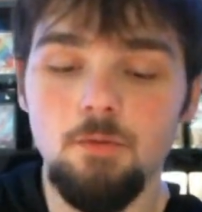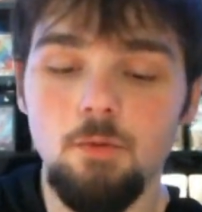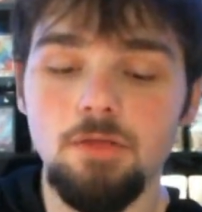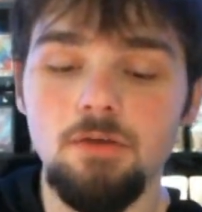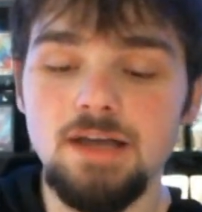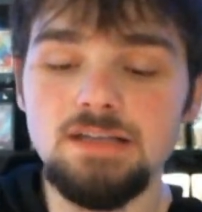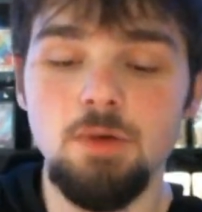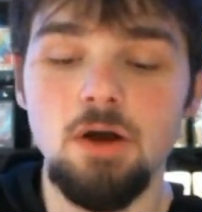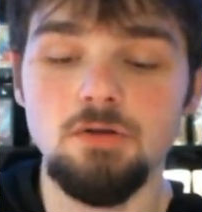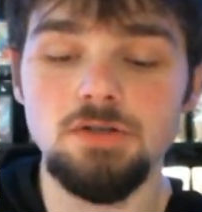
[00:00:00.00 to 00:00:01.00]
Whether that
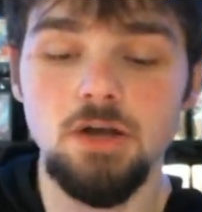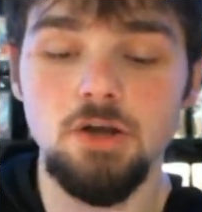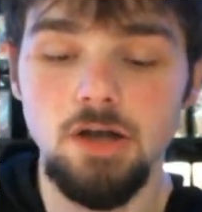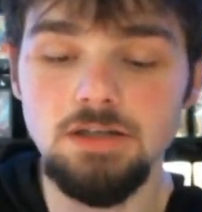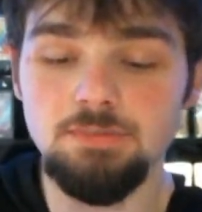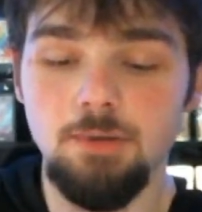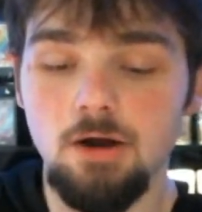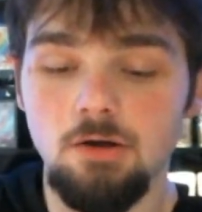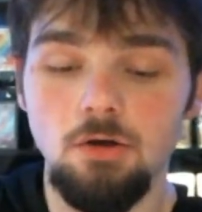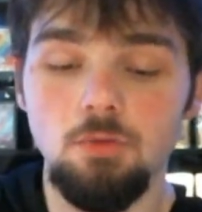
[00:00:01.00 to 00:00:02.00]
sparkle is a good
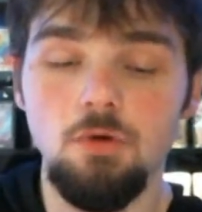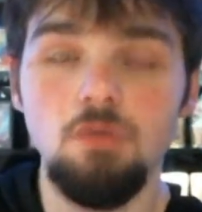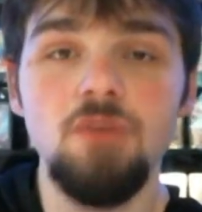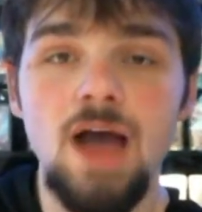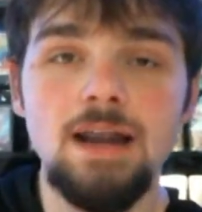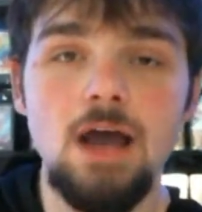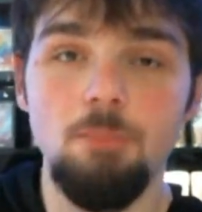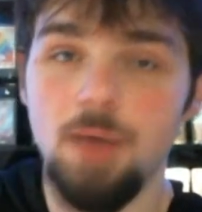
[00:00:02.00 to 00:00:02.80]
sparkle, we'll find out.